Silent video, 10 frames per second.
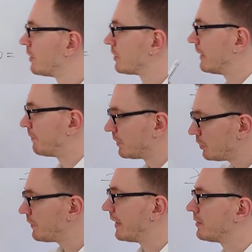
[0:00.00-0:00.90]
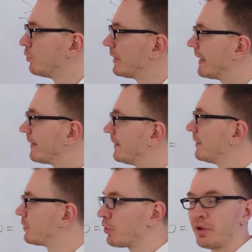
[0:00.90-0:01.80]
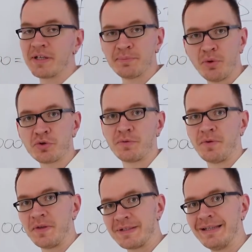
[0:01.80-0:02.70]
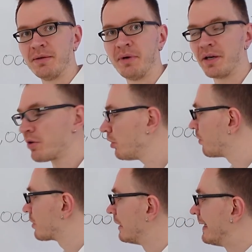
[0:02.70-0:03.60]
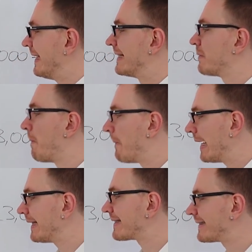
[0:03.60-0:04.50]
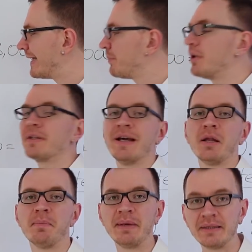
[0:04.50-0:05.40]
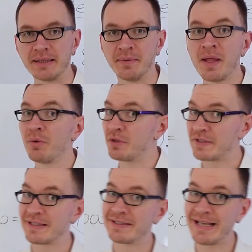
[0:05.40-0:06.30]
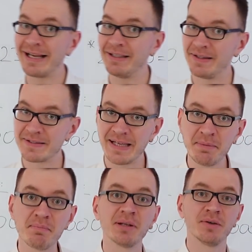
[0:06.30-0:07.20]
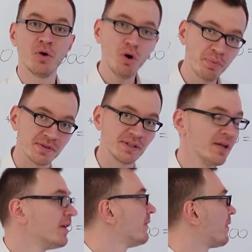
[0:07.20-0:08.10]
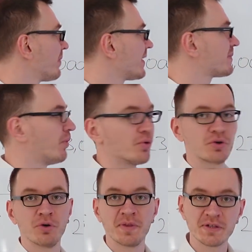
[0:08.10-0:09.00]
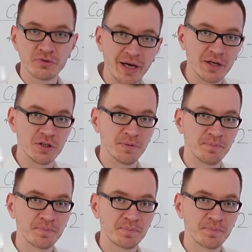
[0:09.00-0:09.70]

If we do that, we get that the total exposure for this in-the-money call option is -10.9 billion, which is exactly the same but opposite from the exposure of the strategy.